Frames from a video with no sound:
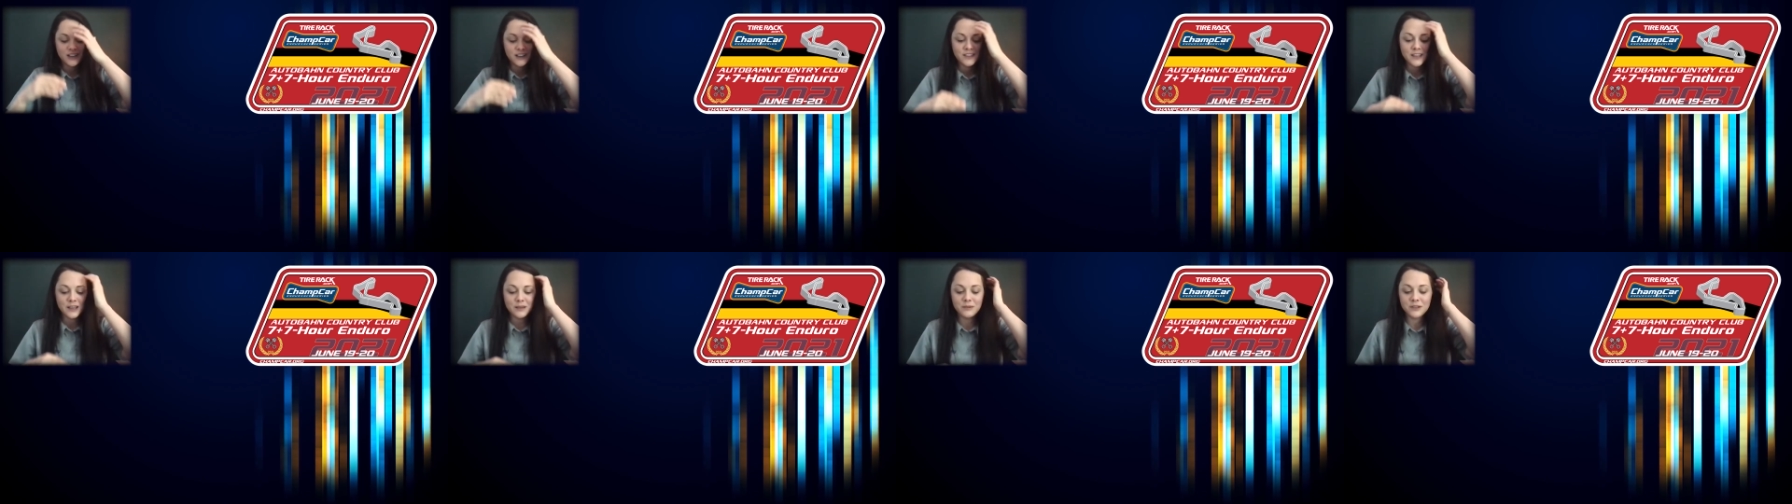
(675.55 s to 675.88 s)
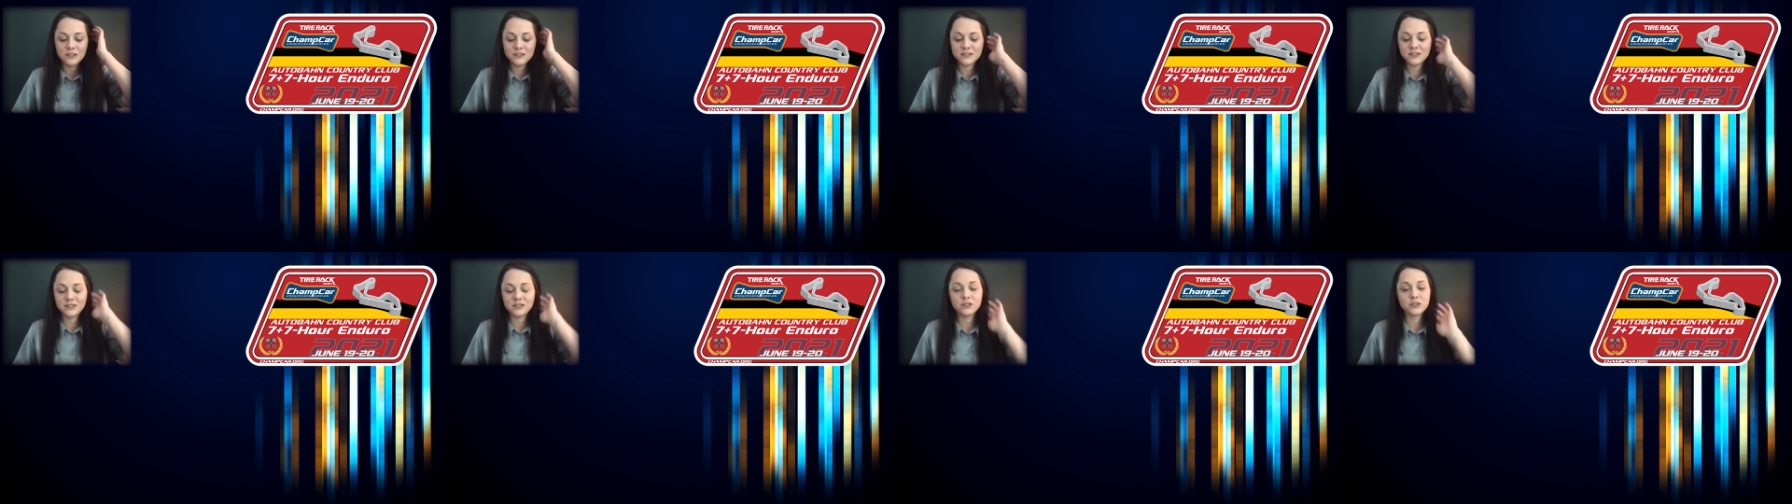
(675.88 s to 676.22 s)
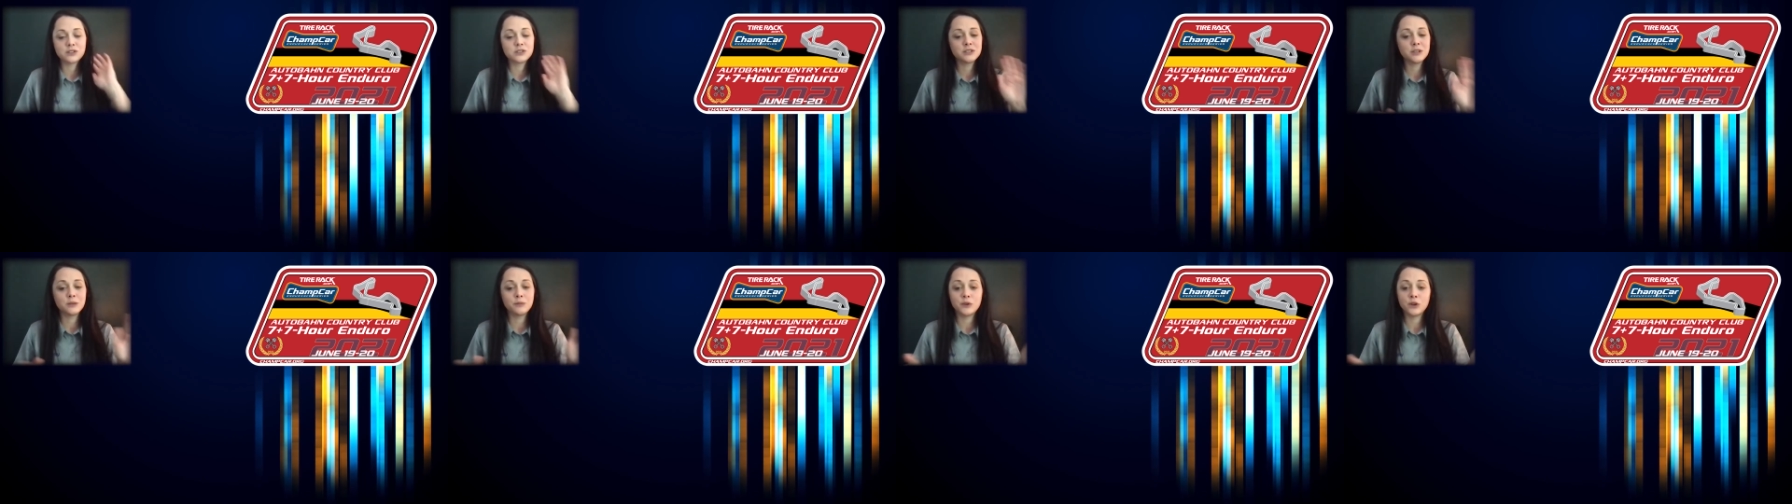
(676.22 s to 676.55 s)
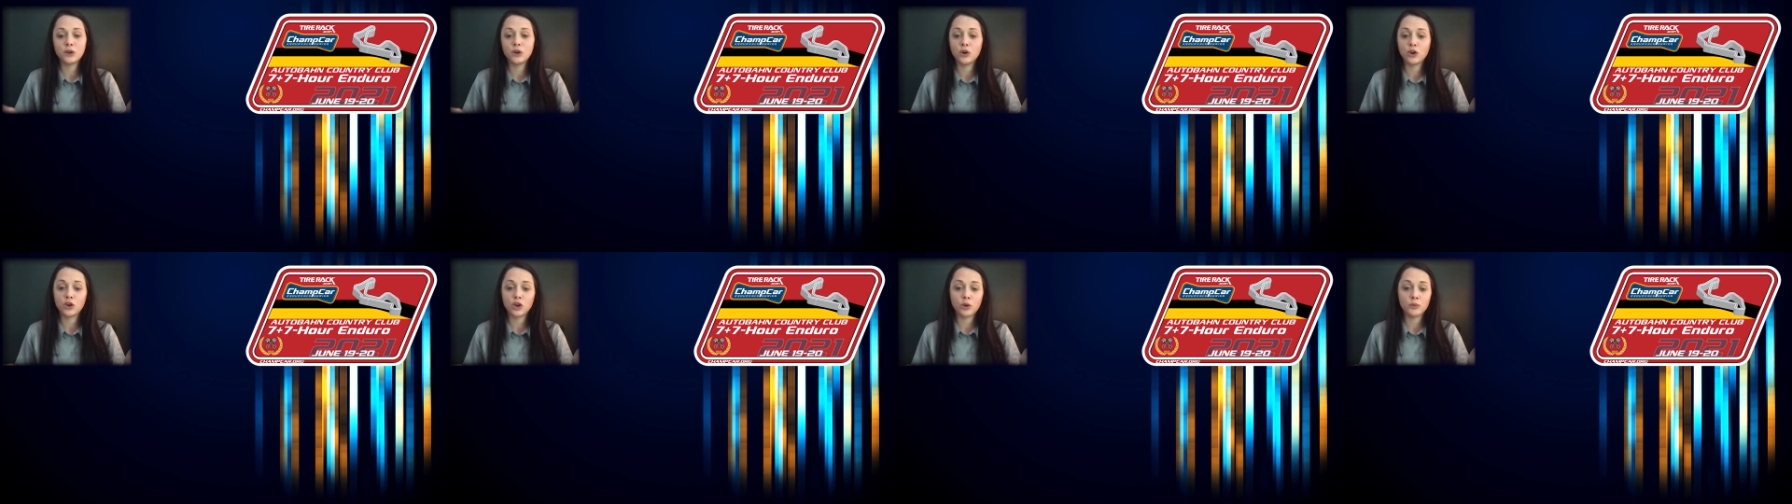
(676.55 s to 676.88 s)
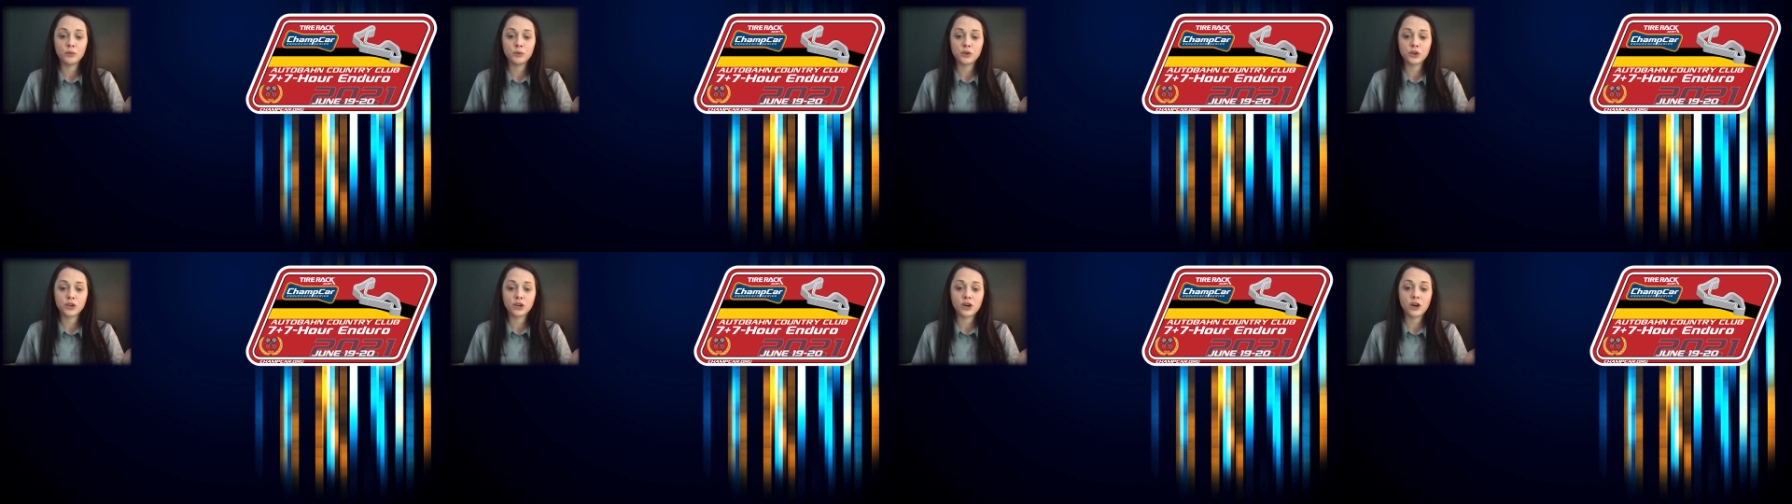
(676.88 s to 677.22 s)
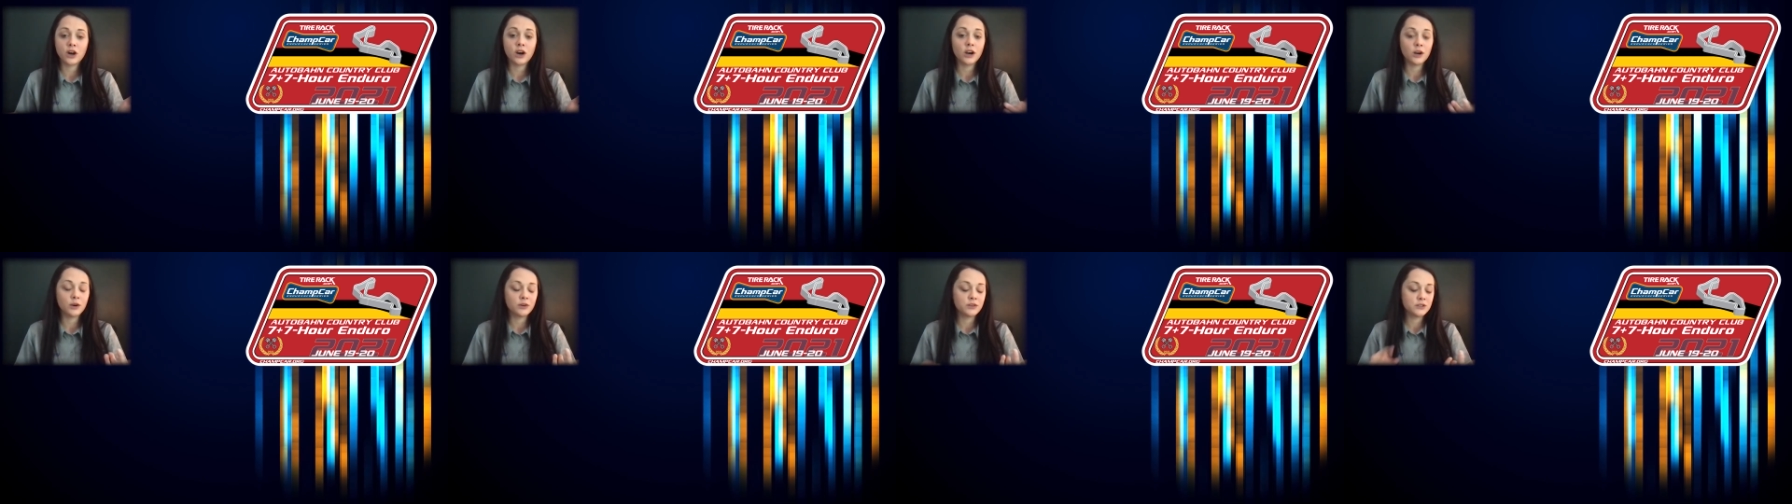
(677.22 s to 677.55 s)
That means that there's something going on with your
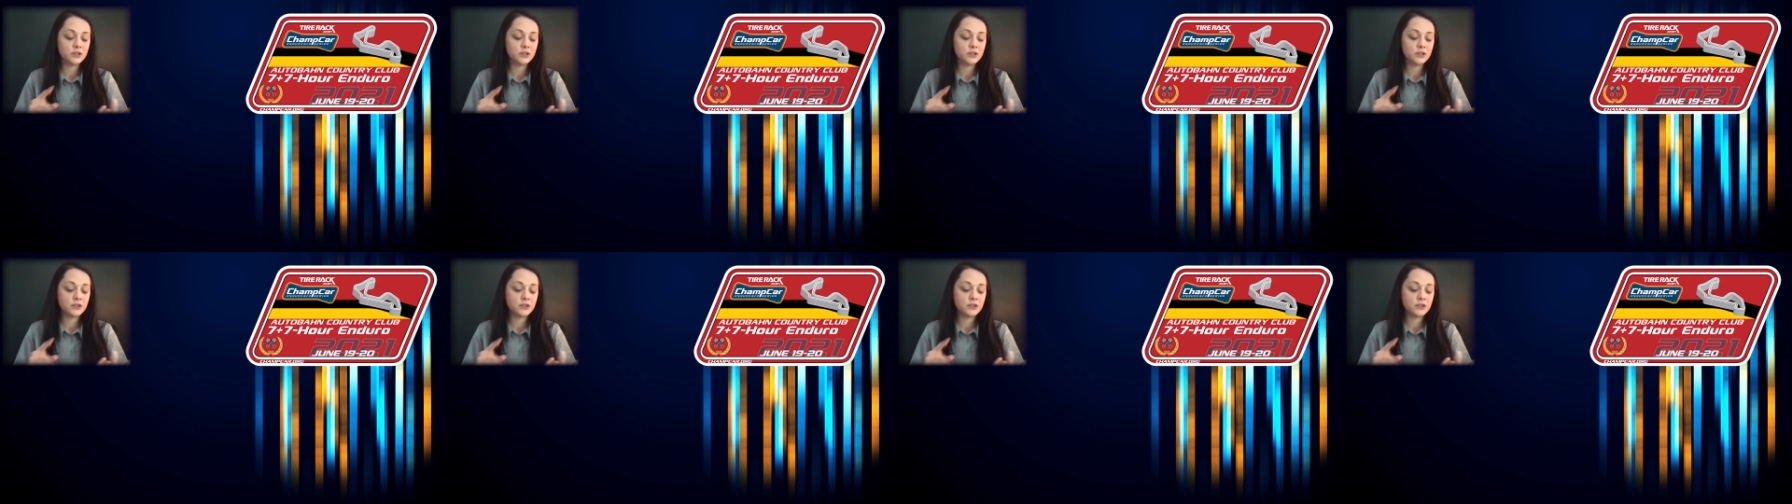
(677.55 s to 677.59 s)
car.